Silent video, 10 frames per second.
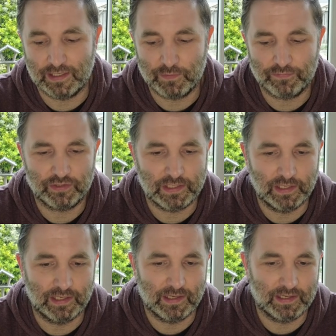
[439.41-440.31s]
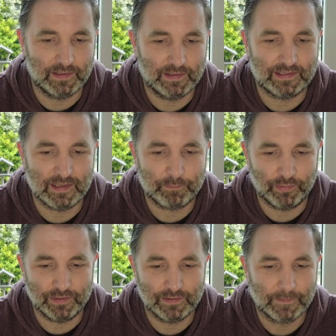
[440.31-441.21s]
we've seen at that
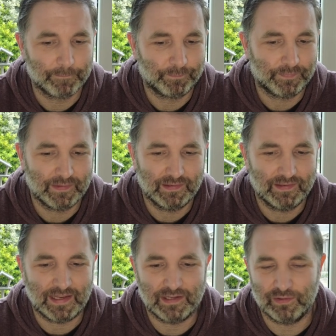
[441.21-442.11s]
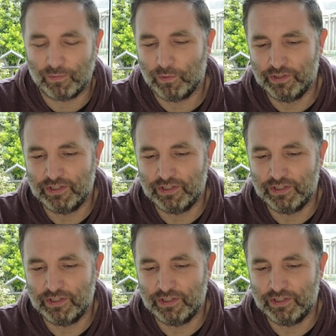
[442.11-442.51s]
point. And all